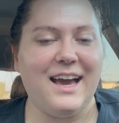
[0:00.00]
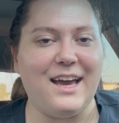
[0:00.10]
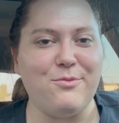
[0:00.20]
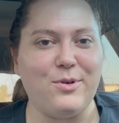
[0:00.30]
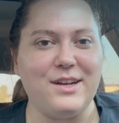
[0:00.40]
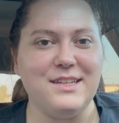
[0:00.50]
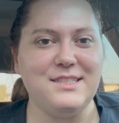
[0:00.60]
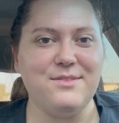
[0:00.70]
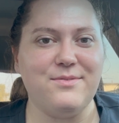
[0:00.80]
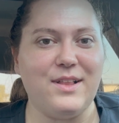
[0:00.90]
I've wanted
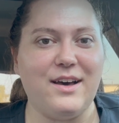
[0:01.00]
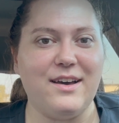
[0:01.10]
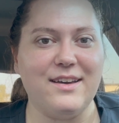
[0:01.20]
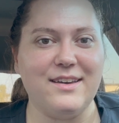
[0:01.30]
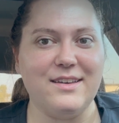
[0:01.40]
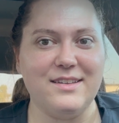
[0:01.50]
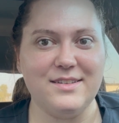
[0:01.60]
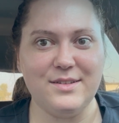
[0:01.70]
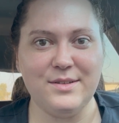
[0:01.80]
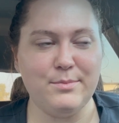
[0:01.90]
to vlog
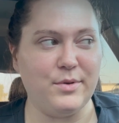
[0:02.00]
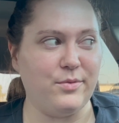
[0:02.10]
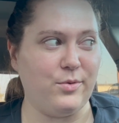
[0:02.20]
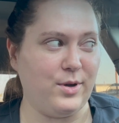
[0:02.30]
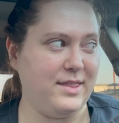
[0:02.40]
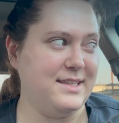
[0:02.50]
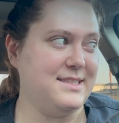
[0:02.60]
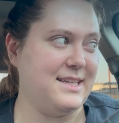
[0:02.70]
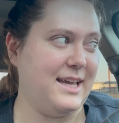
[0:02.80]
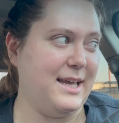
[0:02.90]
before
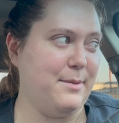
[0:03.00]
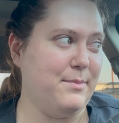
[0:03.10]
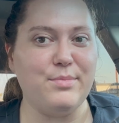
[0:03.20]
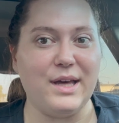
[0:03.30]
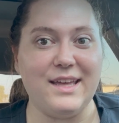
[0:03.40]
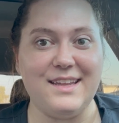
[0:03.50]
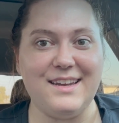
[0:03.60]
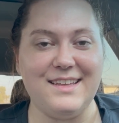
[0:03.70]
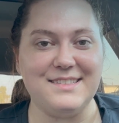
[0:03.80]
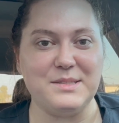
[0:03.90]
this time, but
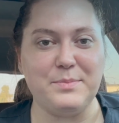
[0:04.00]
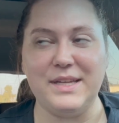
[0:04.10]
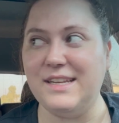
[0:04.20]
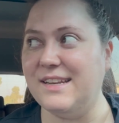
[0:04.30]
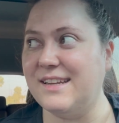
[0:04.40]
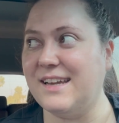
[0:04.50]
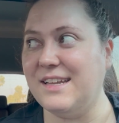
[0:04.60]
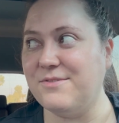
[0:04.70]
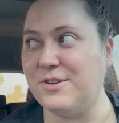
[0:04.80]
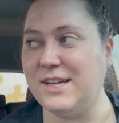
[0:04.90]
it's been
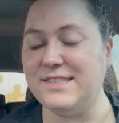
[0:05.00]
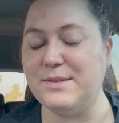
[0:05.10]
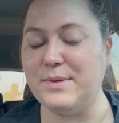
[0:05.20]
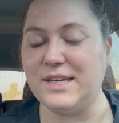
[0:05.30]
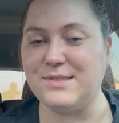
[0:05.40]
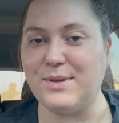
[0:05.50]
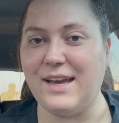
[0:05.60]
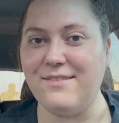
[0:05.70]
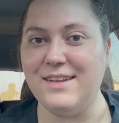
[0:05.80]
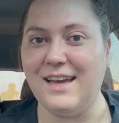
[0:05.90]
kind of crazy because we
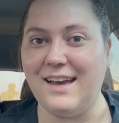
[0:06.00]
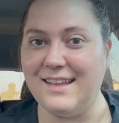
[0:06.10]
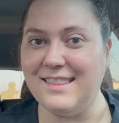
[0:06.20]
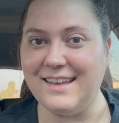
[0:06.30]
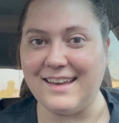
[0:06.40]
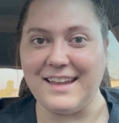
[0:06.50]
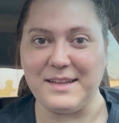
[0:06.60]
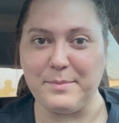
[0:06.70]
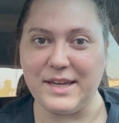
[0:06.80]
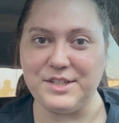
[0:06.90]
haven't had like
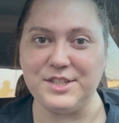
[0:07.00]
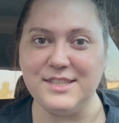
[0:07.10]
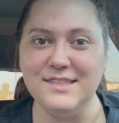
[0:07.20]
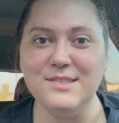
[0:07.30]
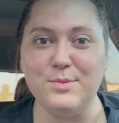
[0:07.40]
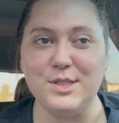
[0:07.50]
any patients, which